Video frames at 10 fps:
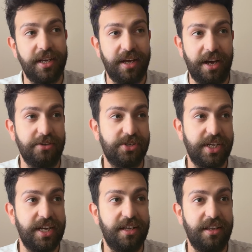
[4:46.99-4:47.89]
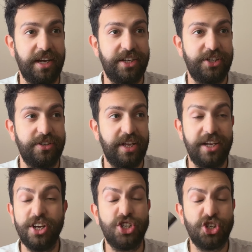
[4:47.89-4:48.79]
how say, like
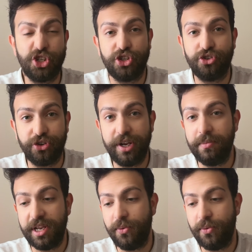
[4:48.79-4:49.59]
extremely